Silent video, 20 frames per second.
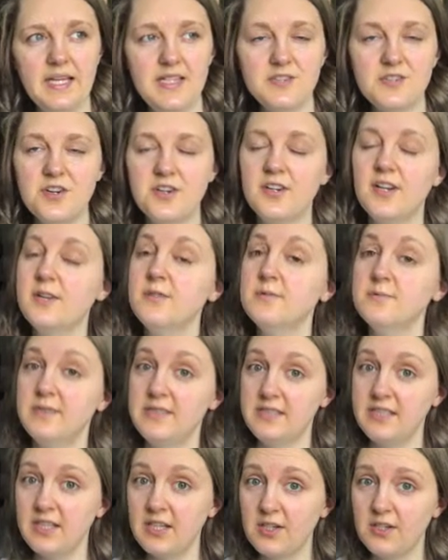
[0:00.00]
it turned out
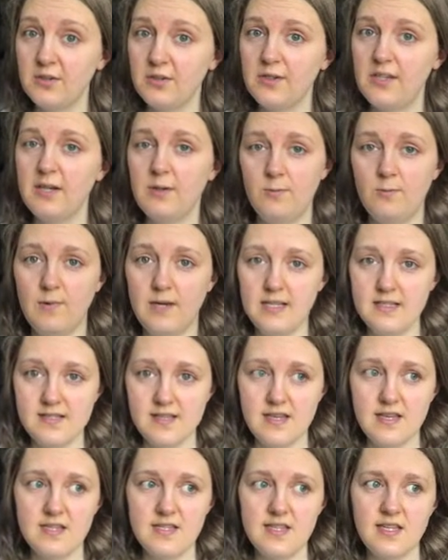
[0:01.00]
really cute. It was
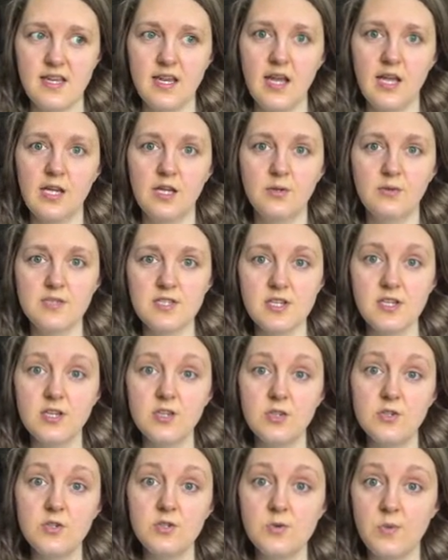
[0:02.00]
easy, and it was a
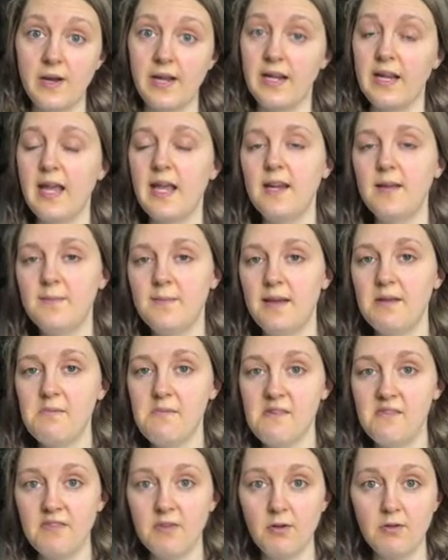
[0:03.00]
huge win, and it made
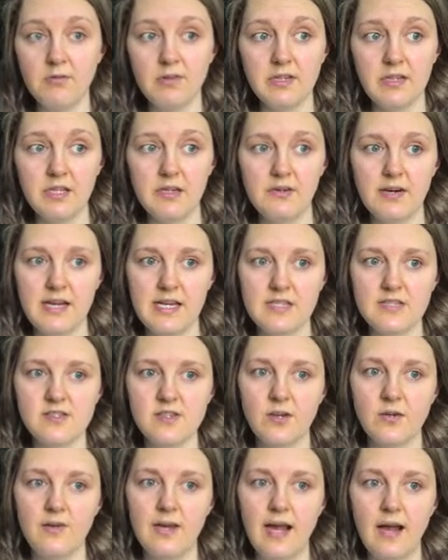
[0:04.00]
me feel really great.
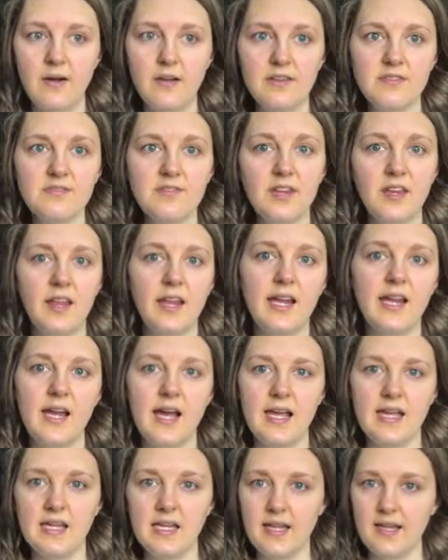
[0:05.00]
So now I feel like
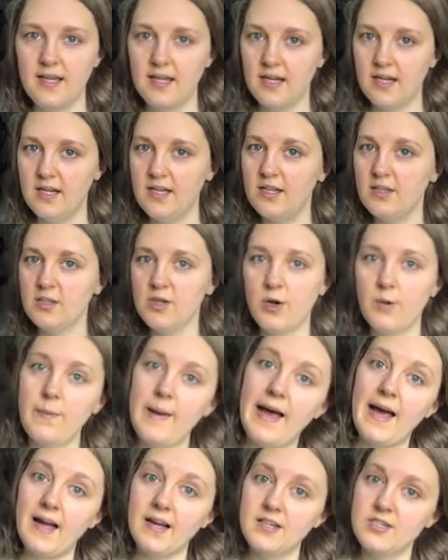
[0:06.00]
I can go
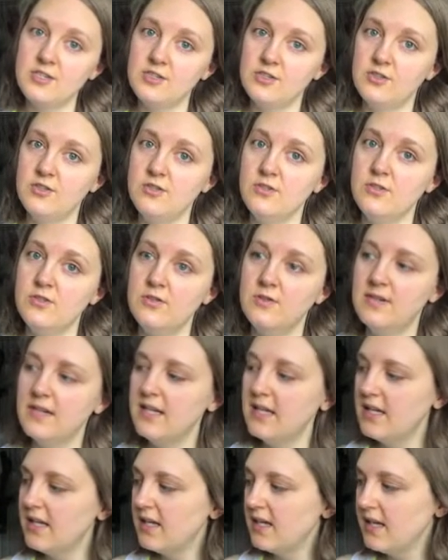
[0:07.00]
back to
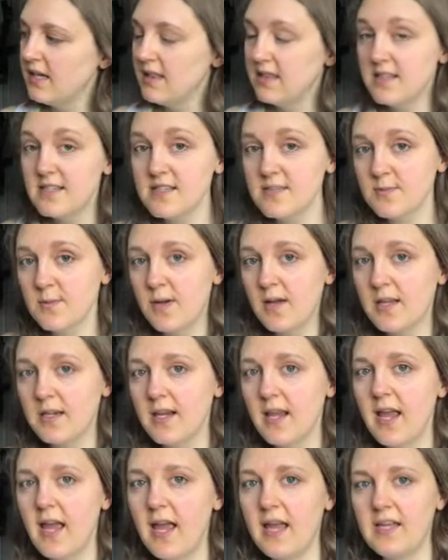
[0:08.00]
this one
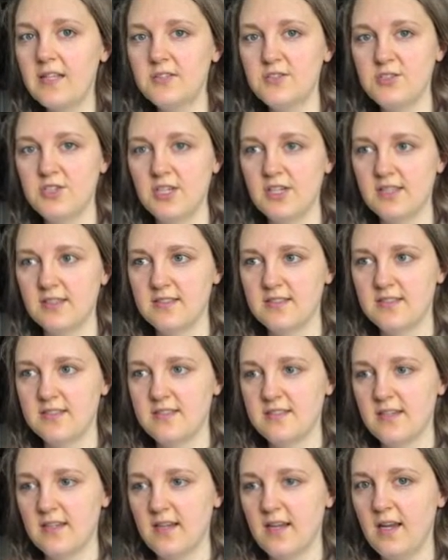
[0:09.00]
and just